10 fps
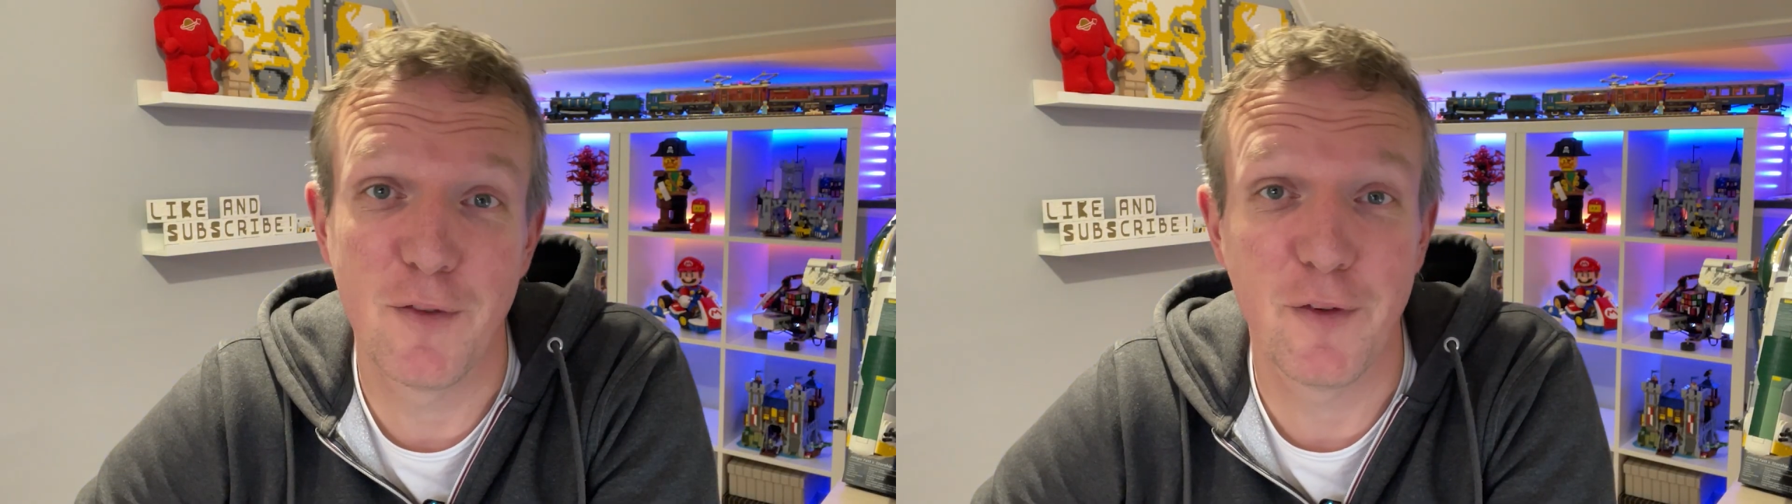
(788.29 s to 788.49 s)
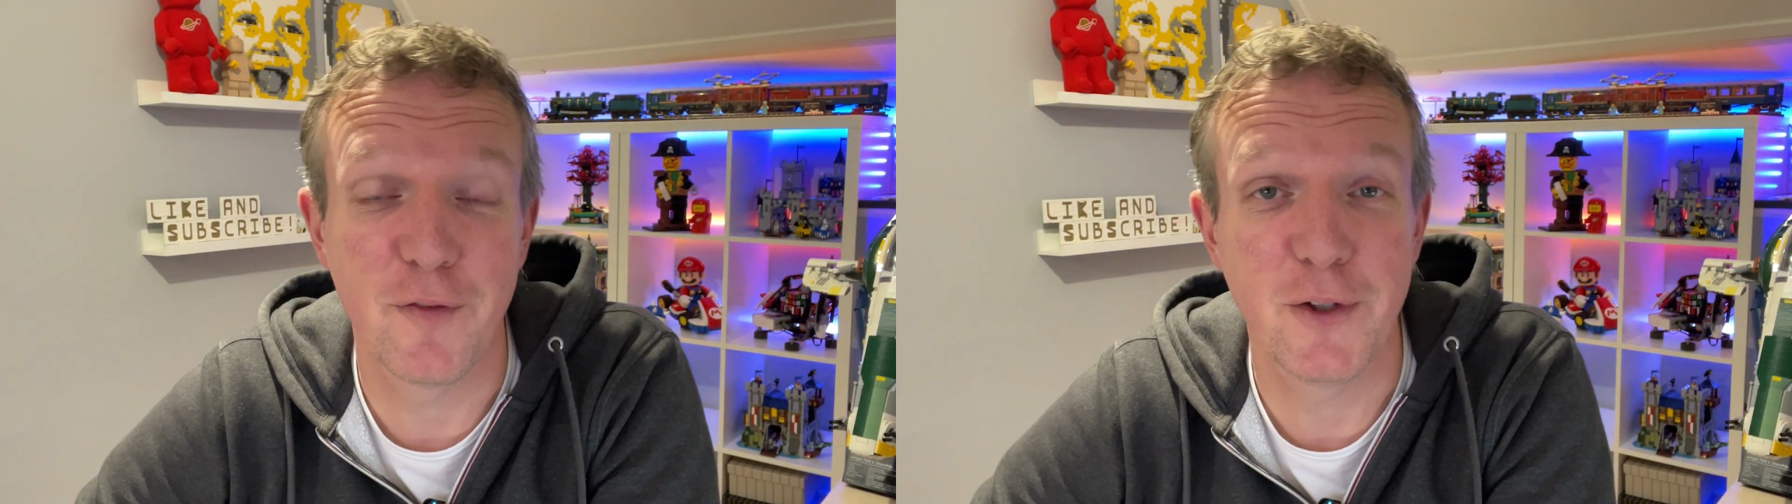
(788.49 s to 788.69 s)

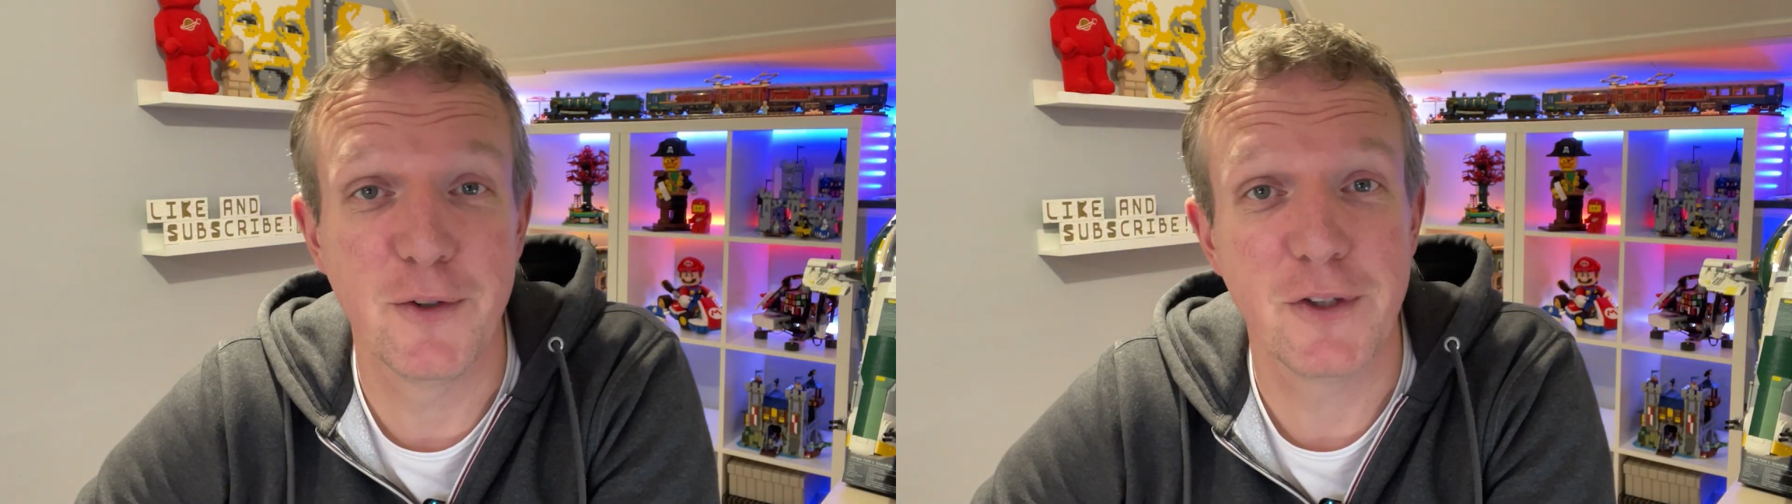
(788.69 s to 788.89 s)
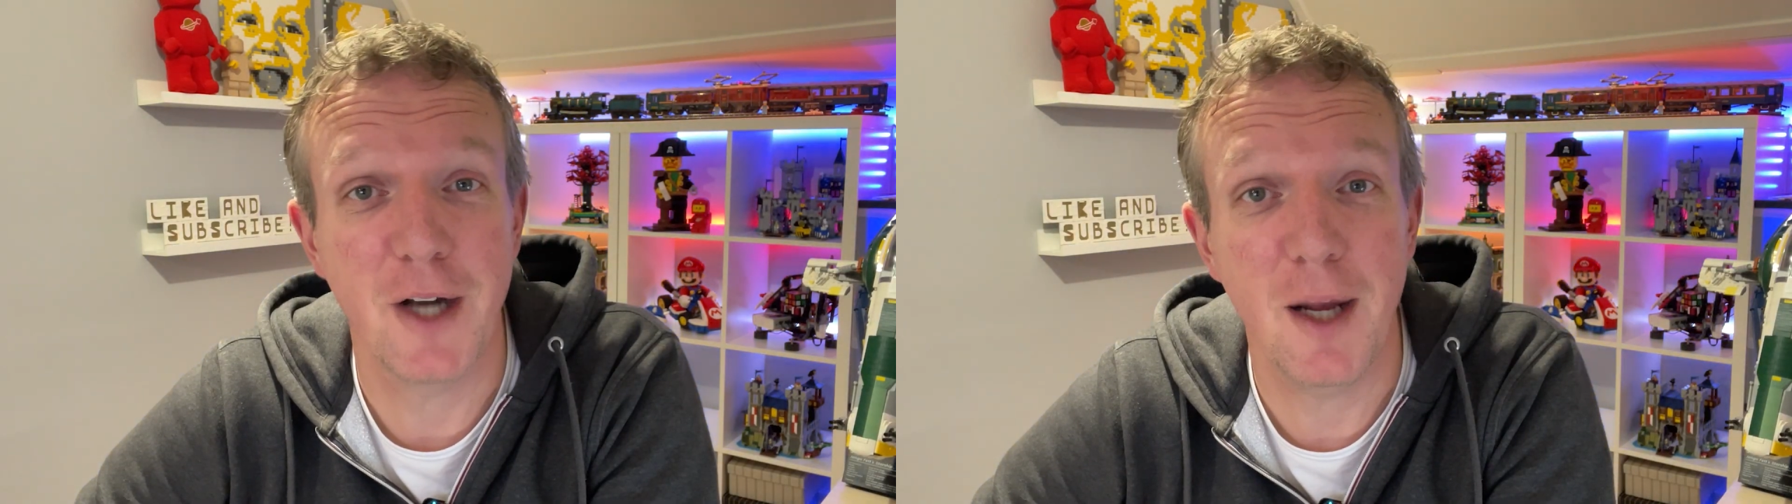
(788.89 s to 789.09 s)
for
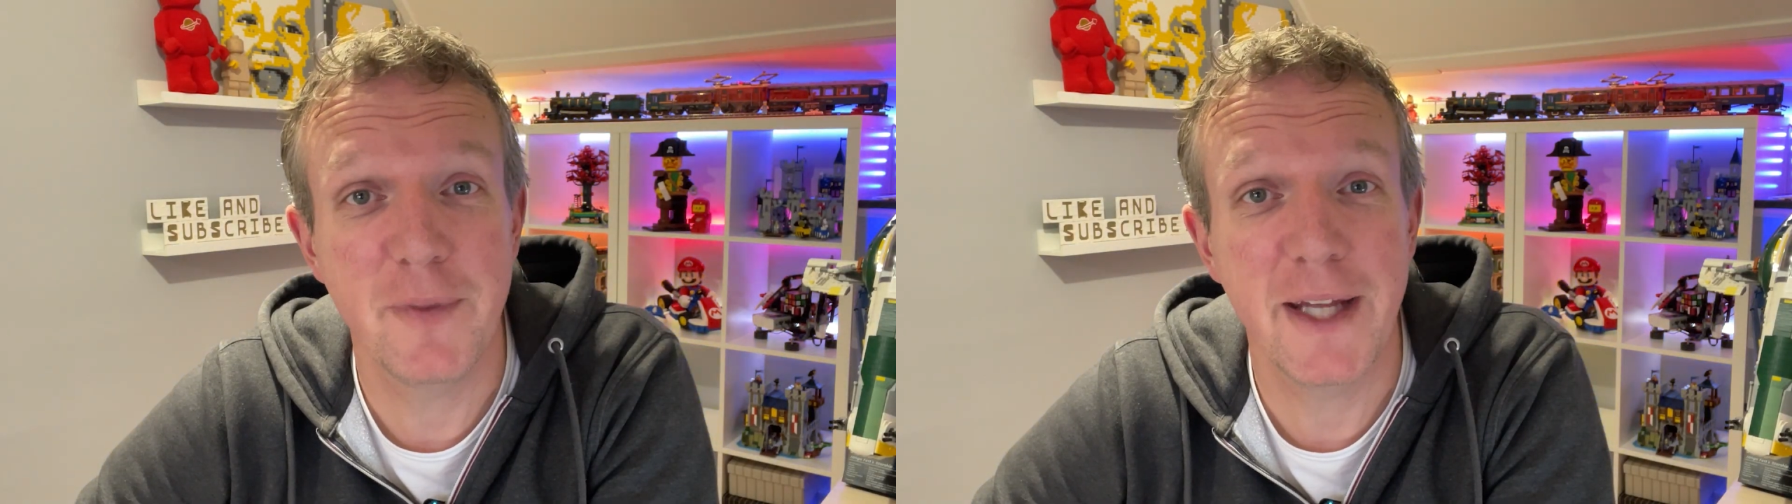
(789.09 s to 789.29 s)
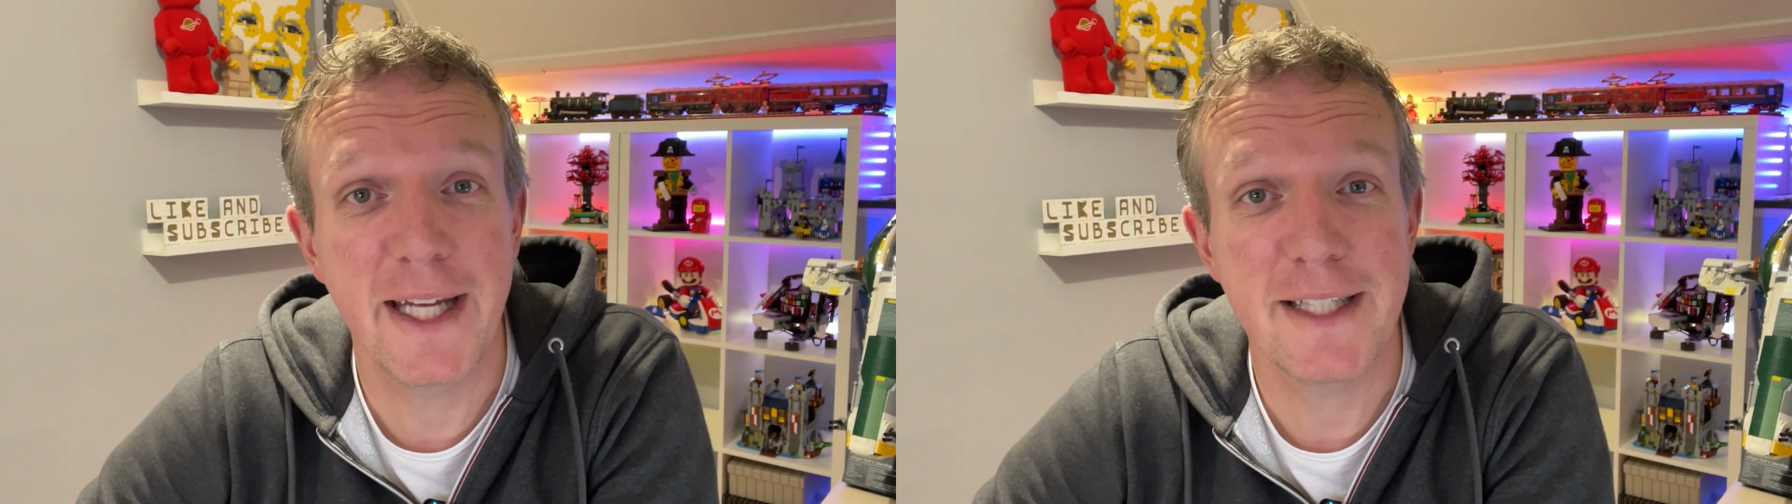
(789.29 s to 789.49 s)
future
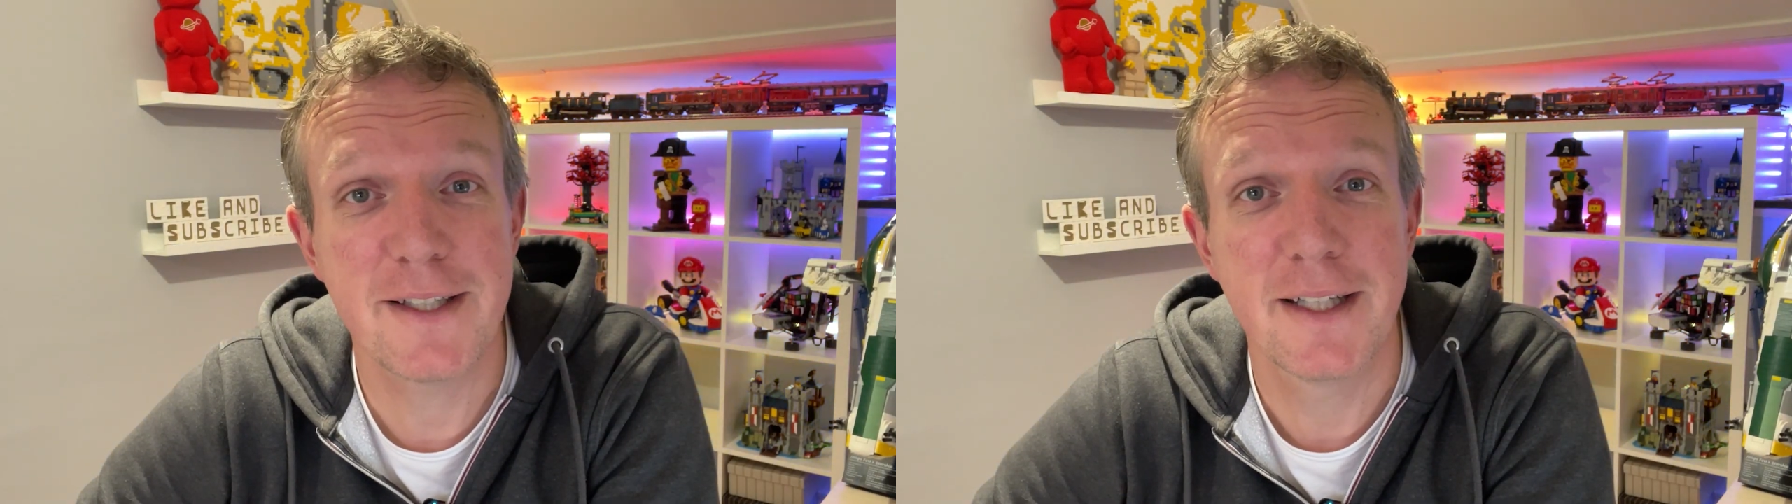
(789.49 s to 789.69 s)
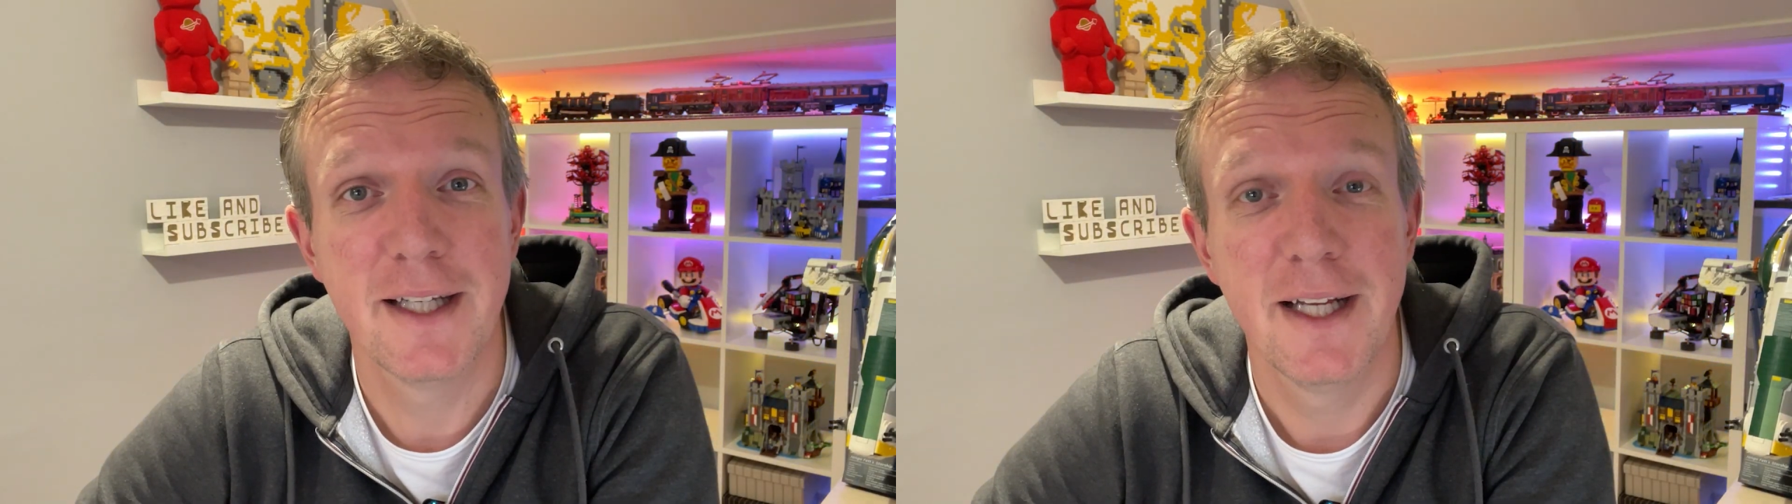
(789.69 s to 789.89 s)

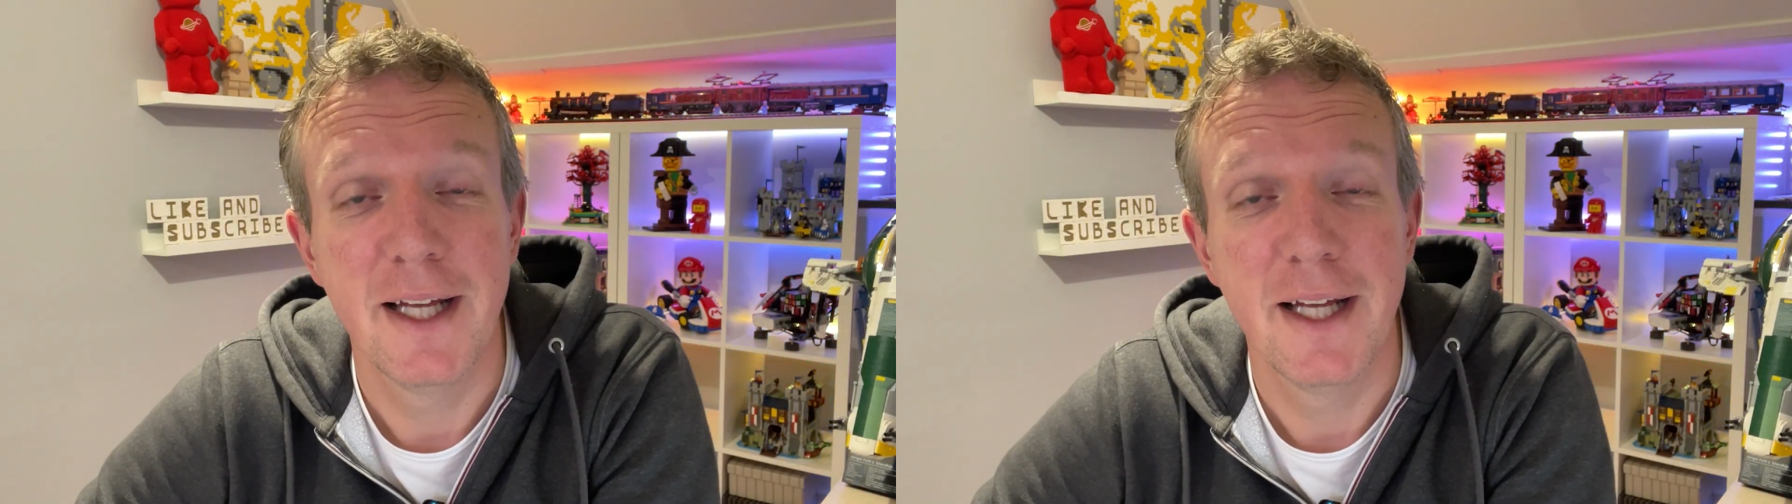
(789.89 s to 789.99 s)
updates.